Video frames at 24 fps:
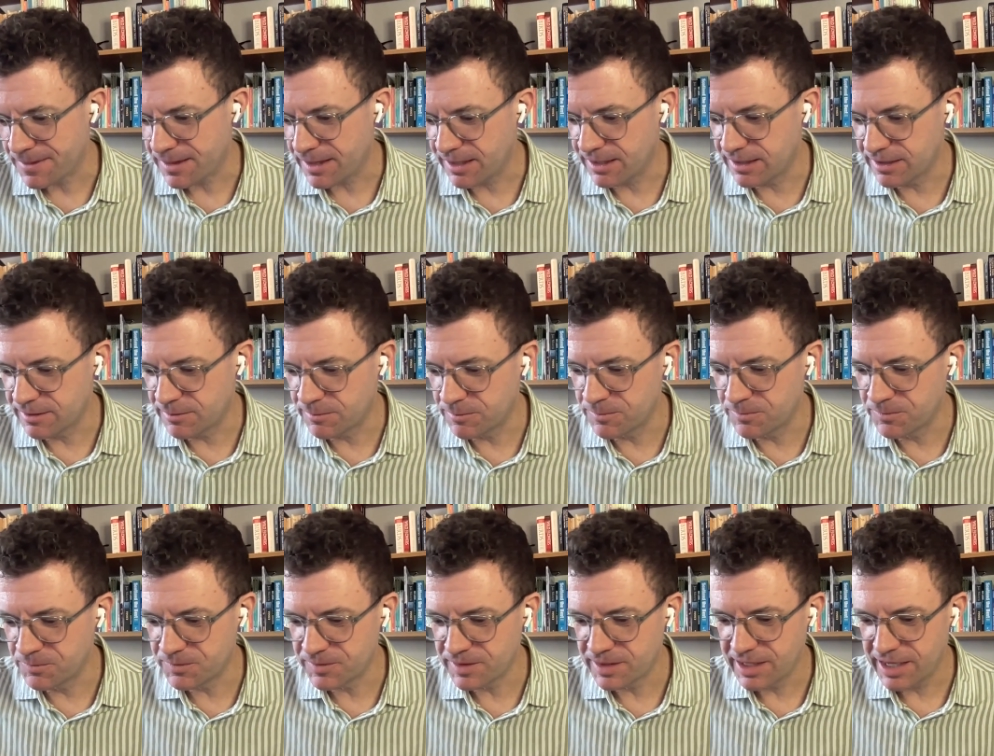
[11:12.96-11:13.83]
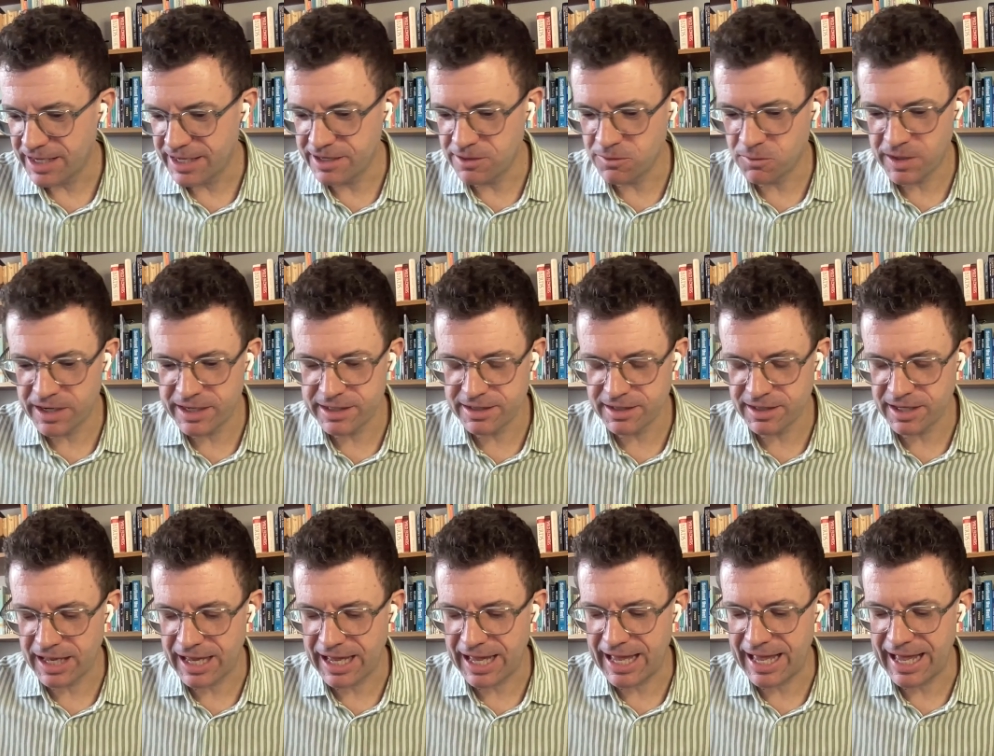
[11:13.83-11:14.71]
in a way
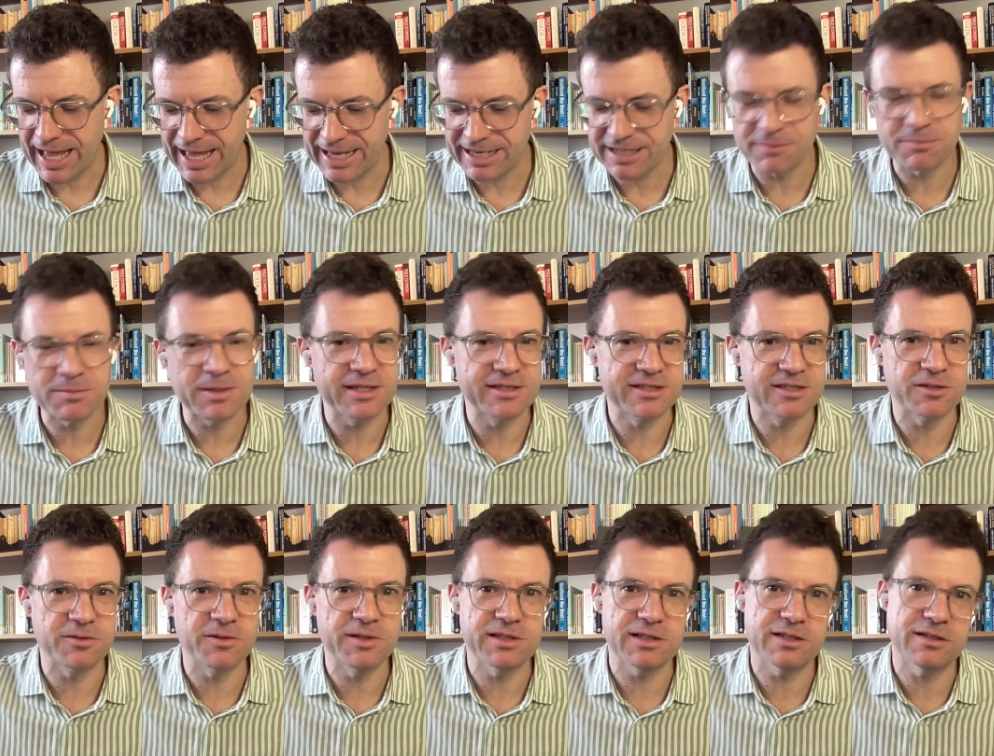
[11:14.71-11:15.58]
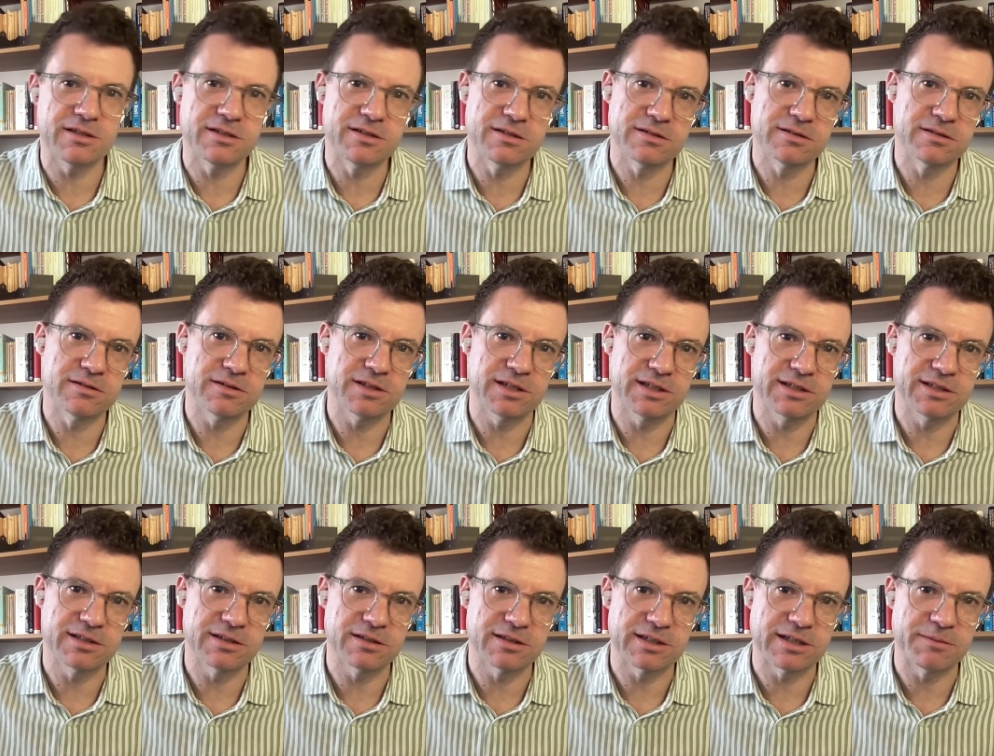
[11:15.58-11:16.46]
that hadn't been so easy to do
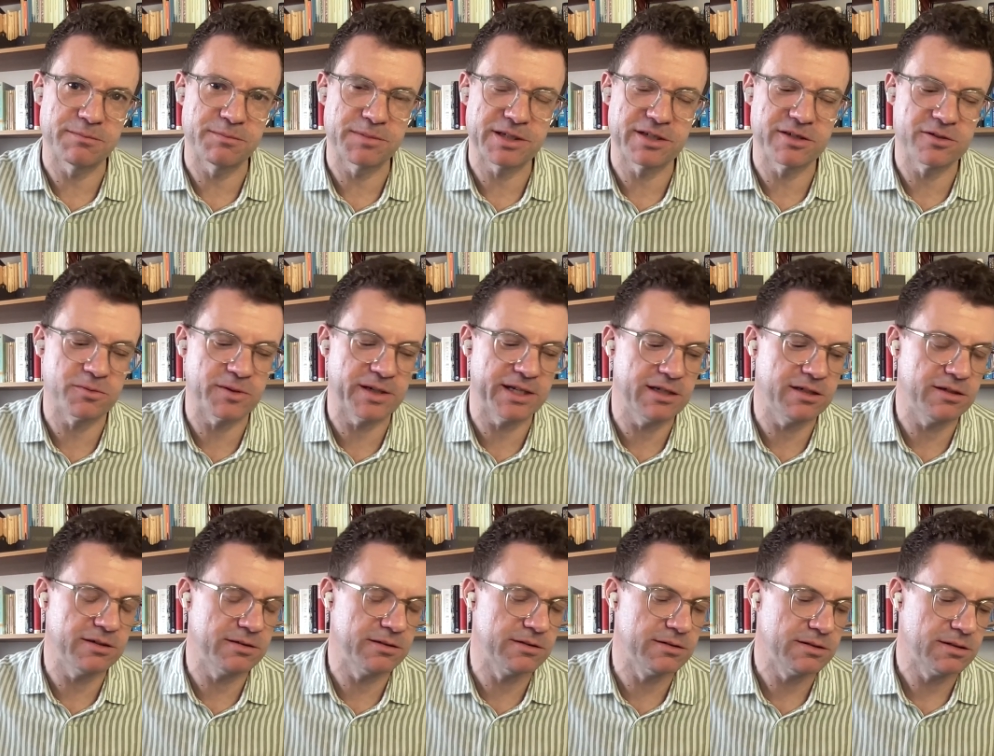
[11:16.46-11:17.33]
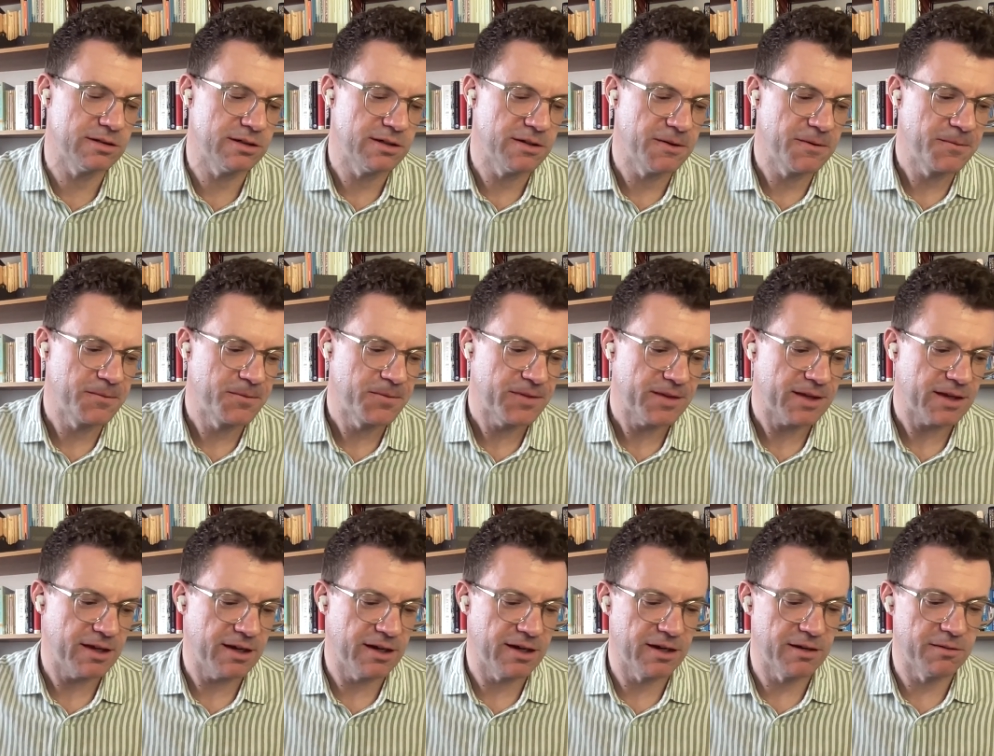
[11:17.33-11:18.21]
until then. Because when you
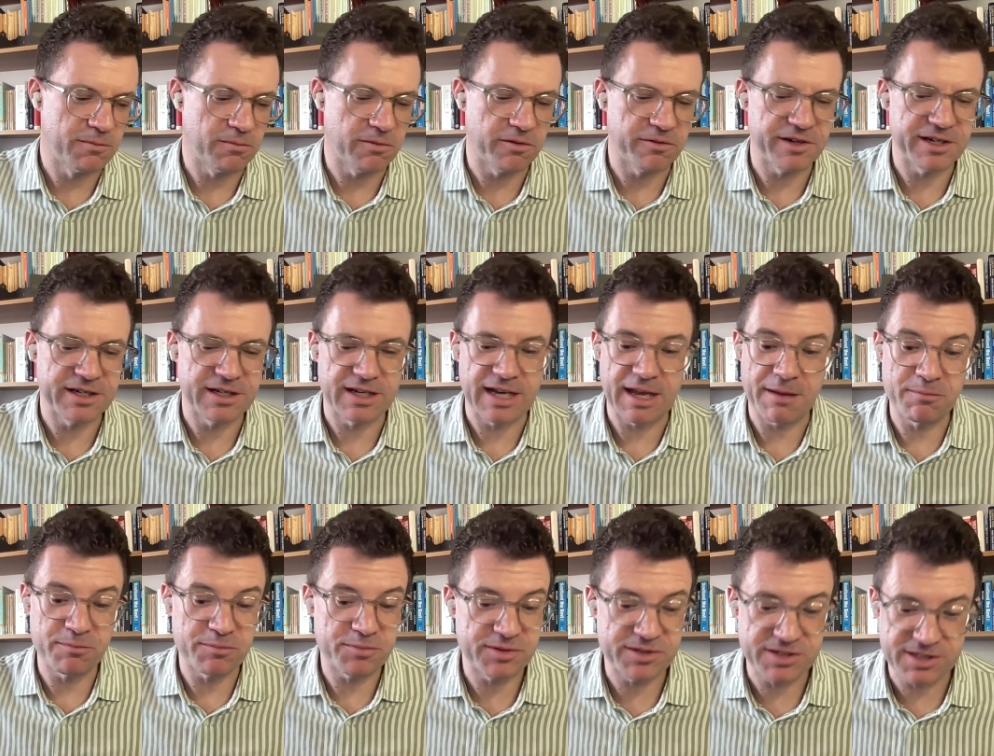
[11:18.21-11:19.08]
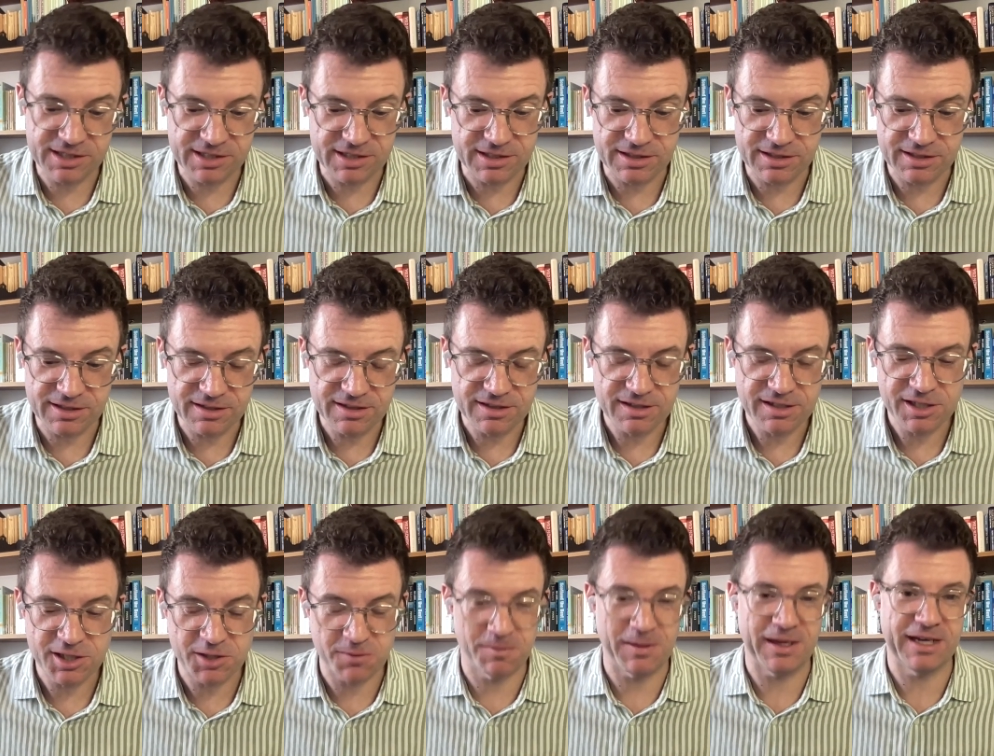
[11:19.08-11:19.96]
were in an empty
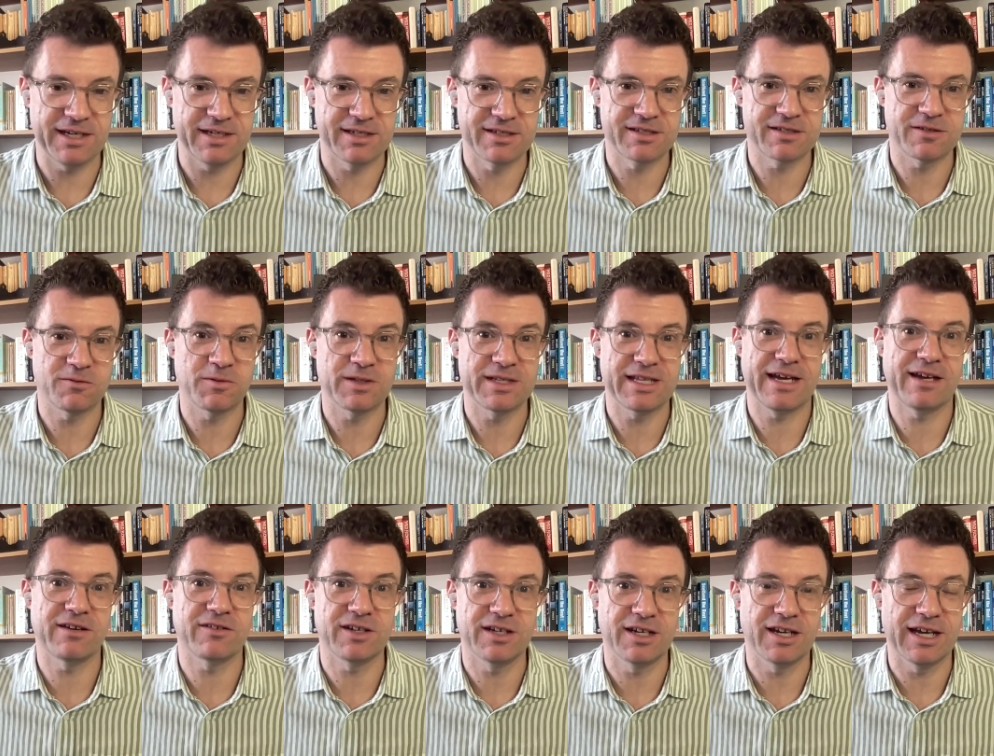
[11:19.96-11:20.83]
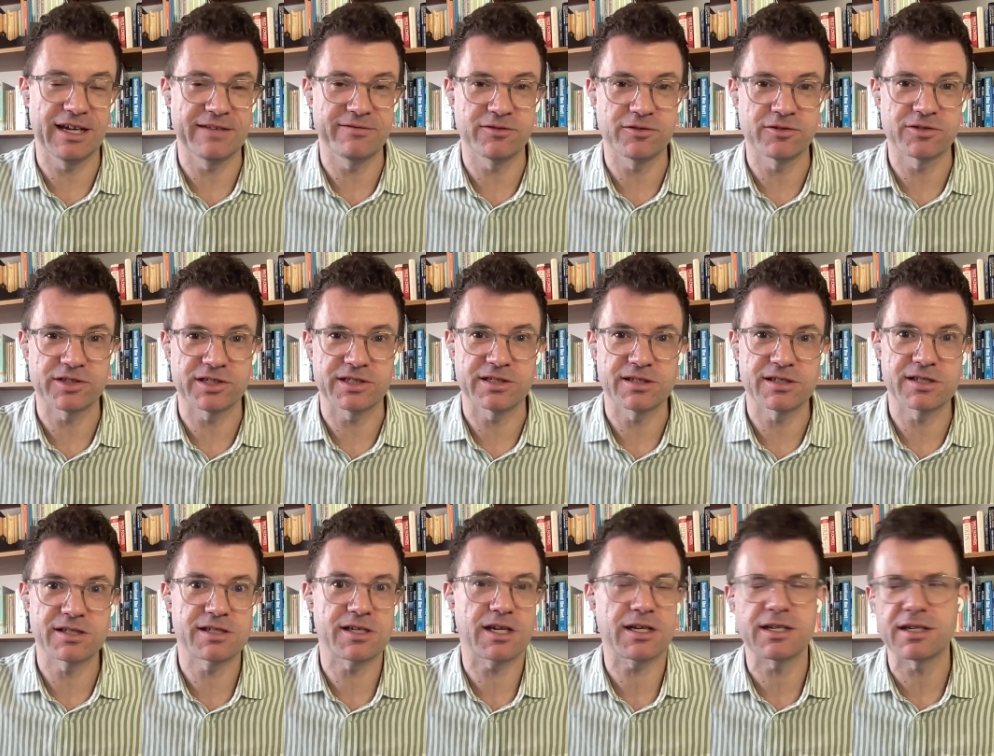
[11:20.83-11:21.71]
space without a live audience,
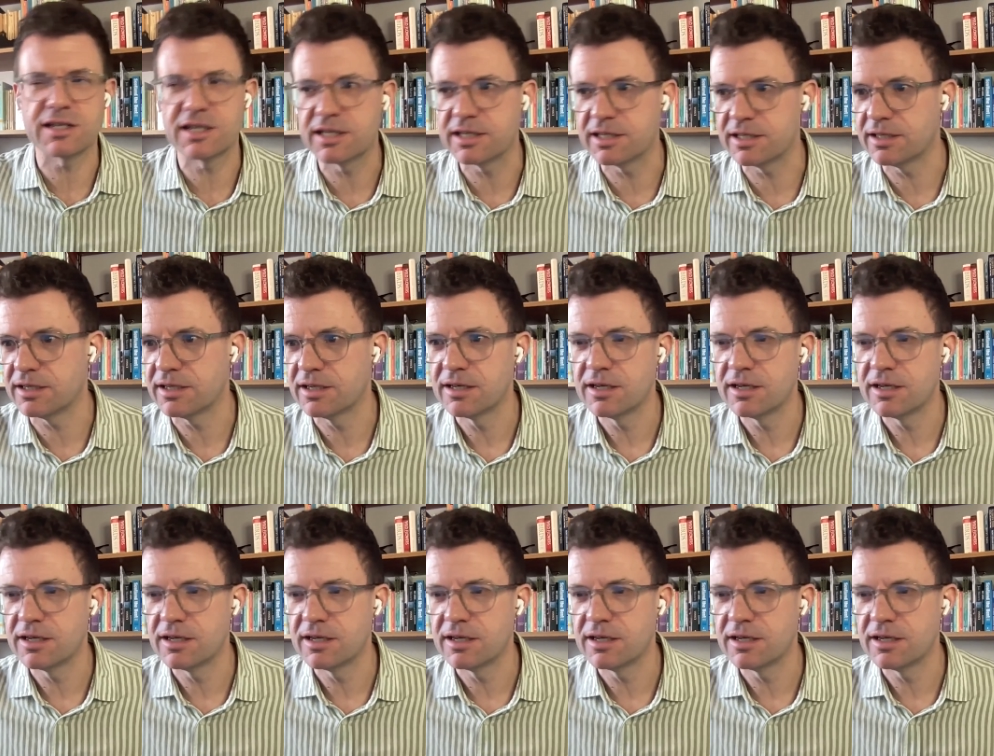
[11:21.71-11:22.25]
suddenly